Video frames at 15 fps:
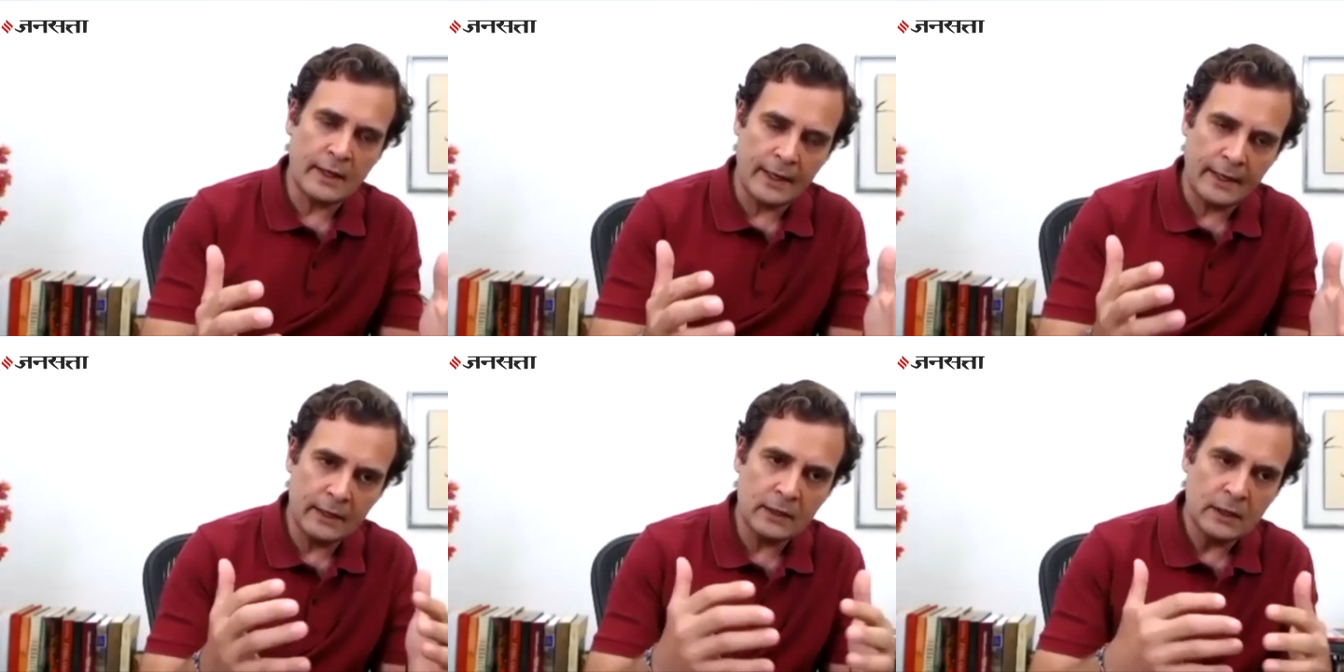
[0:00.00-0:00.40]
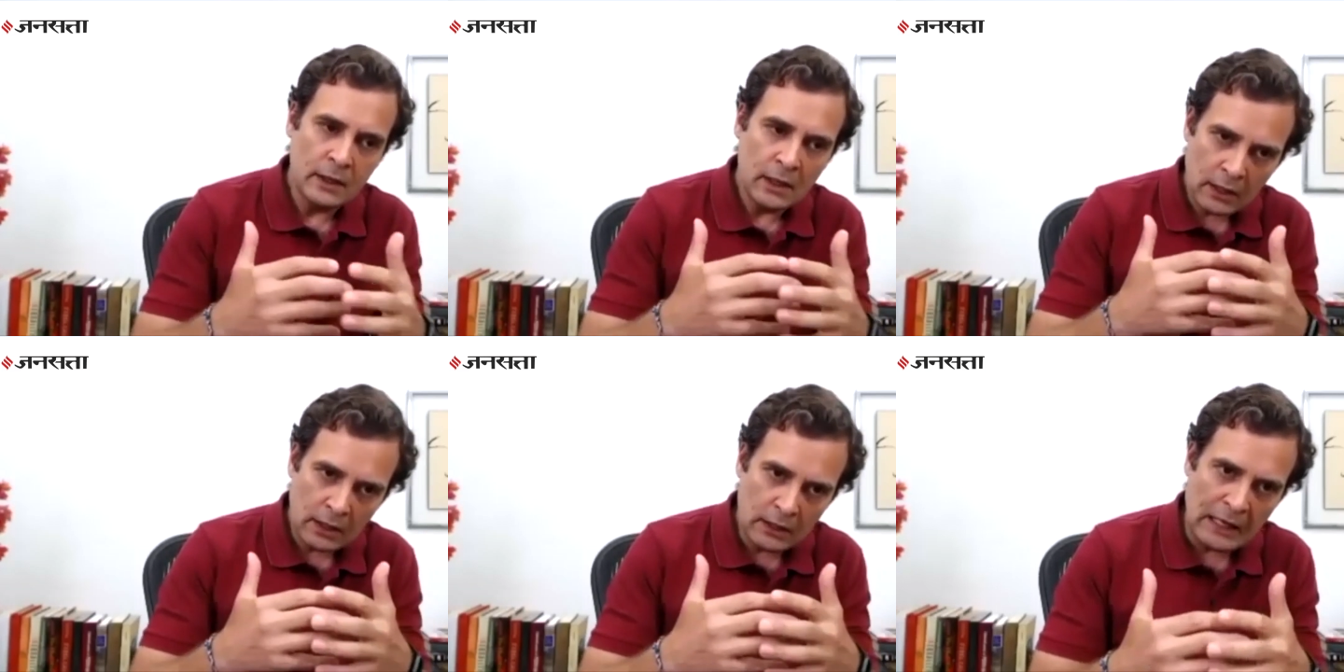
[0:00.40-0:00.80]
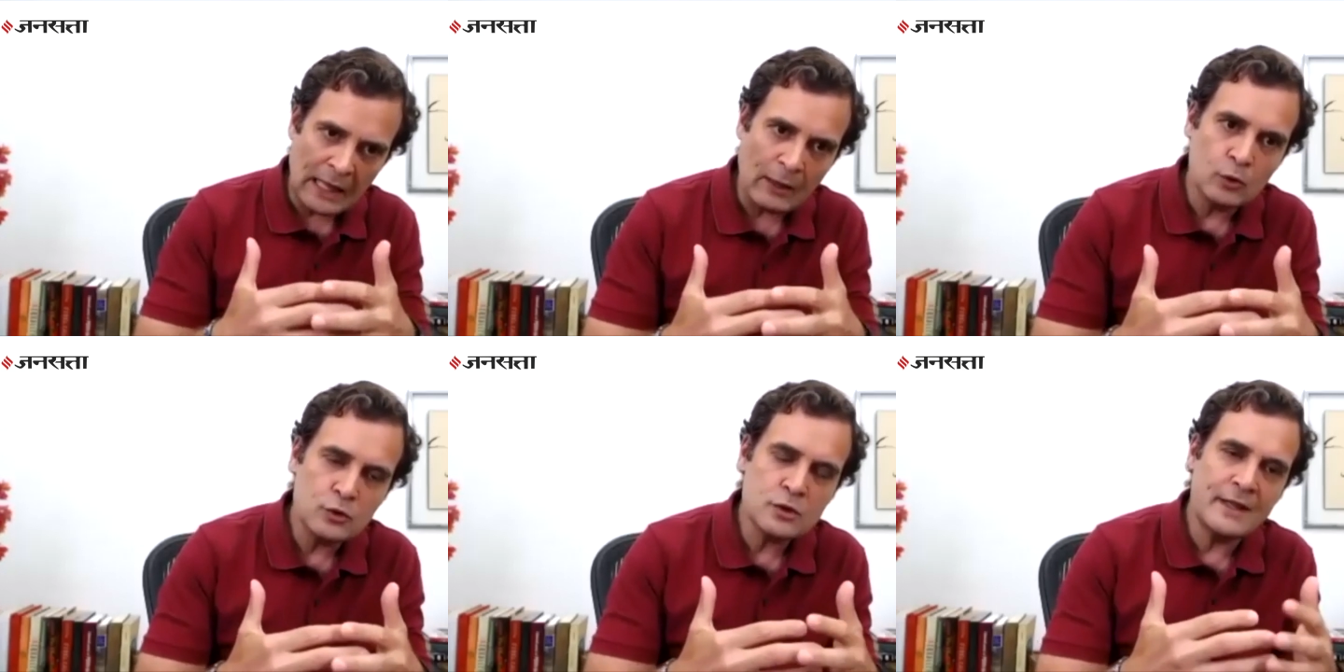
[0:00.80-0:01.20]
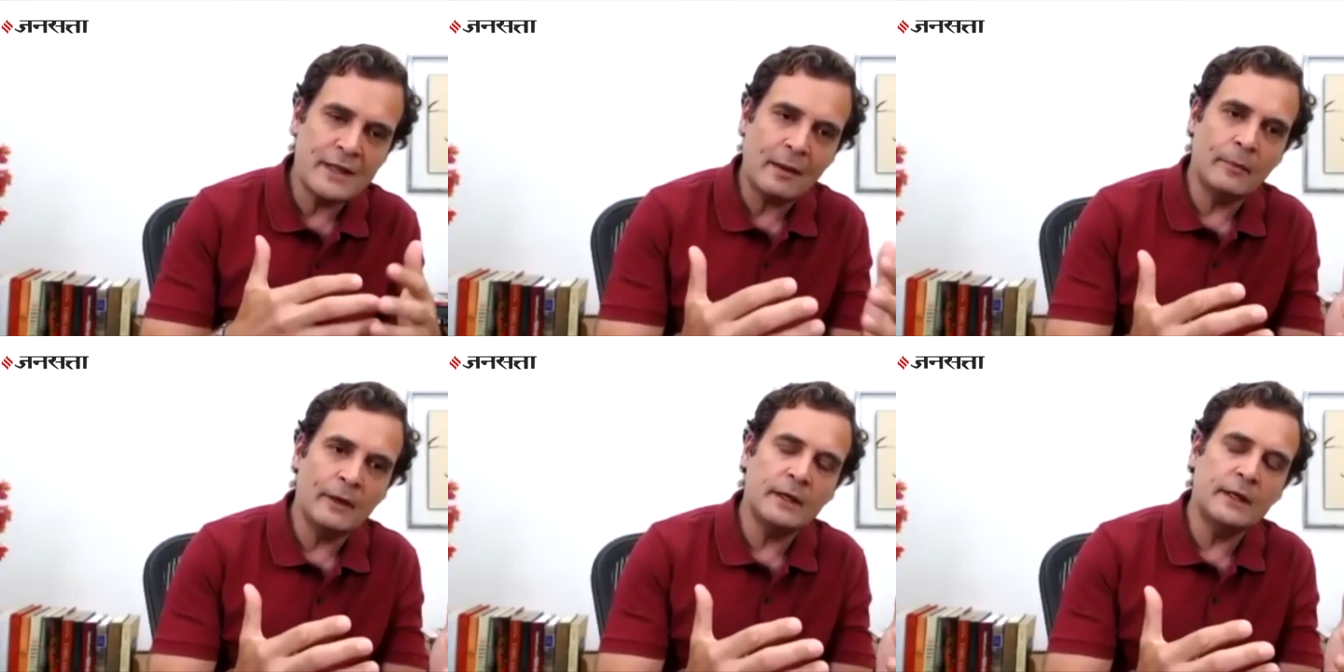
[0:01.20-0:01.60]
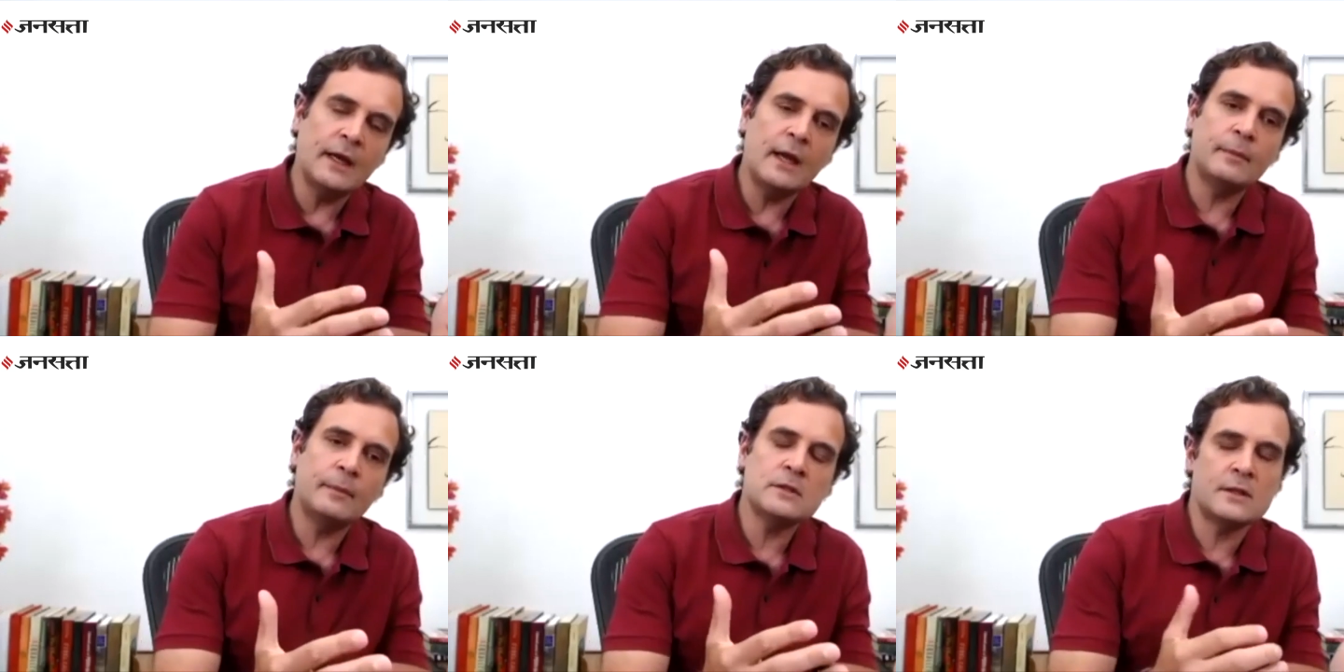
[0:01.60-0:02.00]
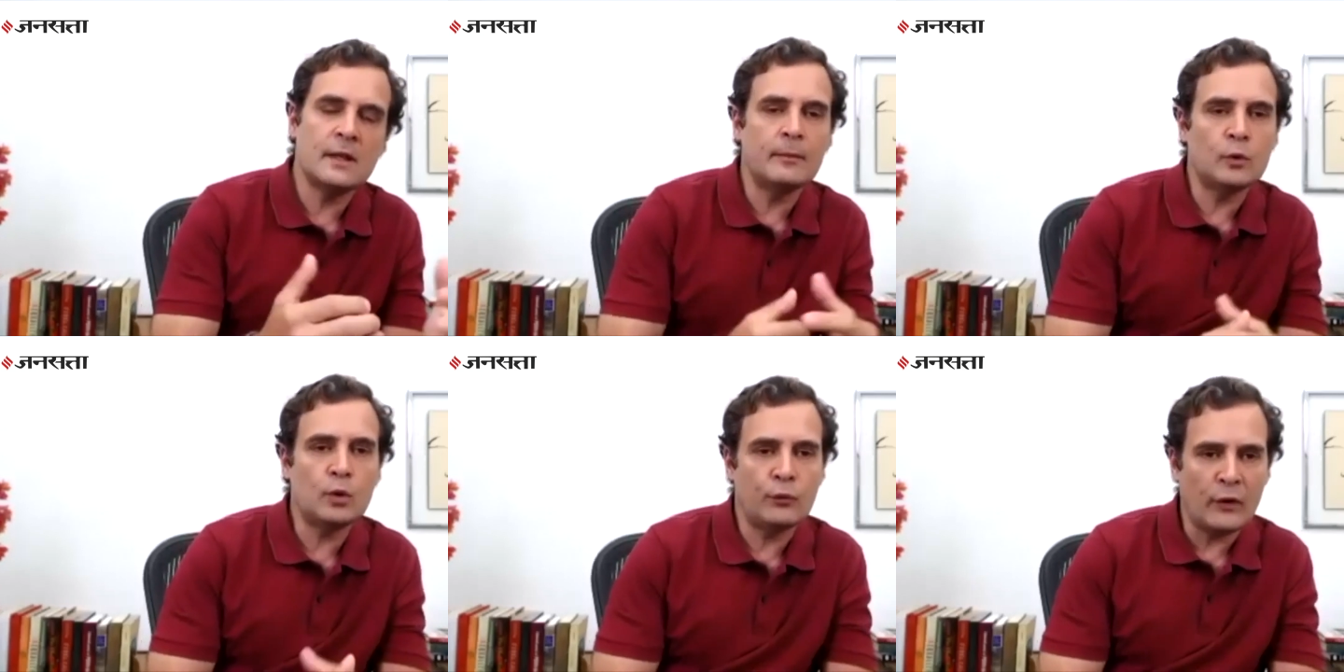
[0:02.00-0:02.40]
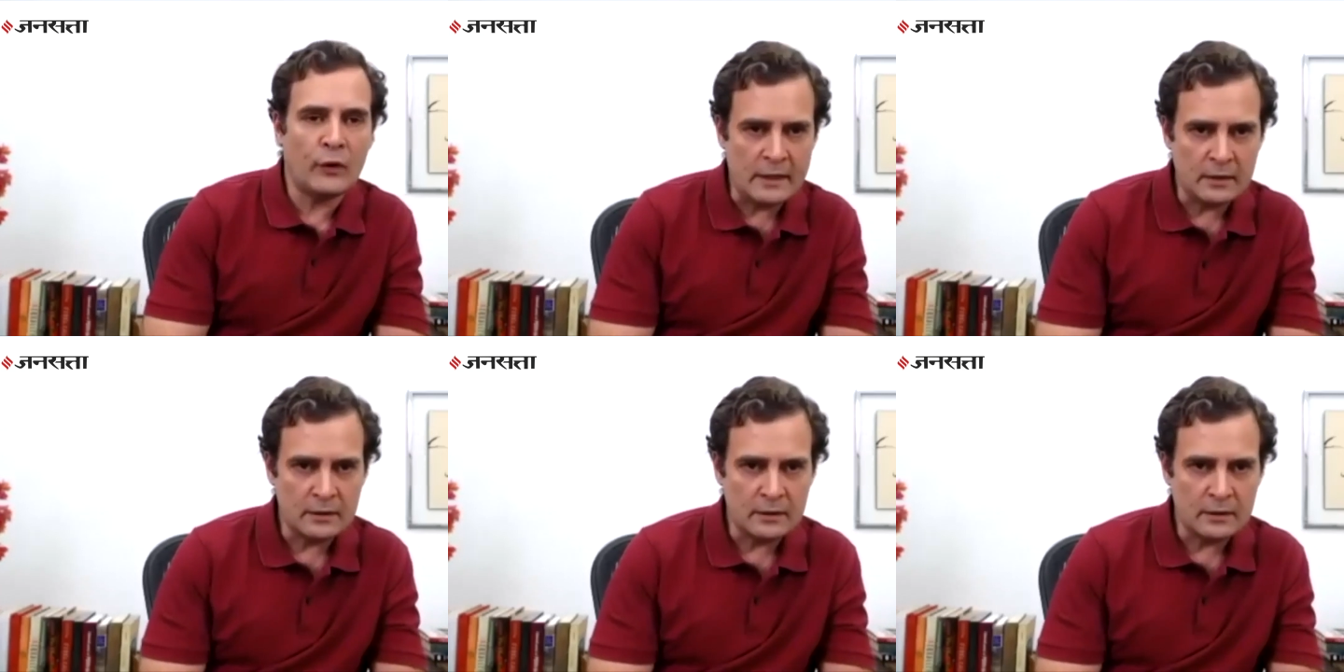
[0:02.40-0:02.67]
and allows them and enables them to fight.